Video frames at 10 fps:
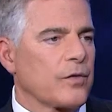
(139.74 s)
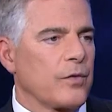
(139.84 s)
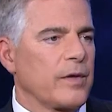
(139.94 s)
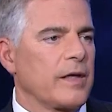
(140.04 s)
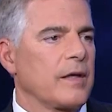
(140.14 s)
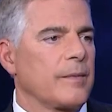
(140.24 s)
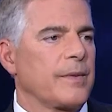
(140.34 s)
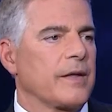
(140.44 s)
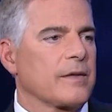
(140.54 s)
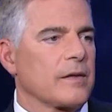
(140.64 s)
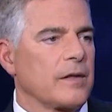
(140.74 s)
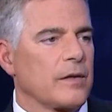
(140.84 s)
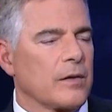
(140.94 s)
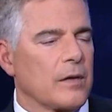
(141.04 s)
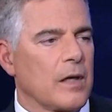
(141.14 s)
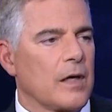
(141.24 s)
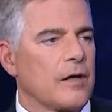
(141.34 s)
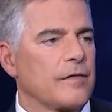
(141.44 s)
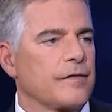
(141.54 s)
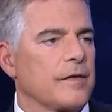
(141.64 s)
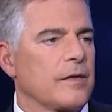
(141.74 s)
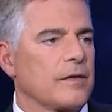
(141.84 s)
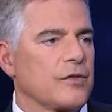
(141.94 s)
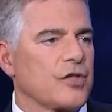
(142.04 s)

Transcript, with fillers: Korea, be it the leader of China, uh,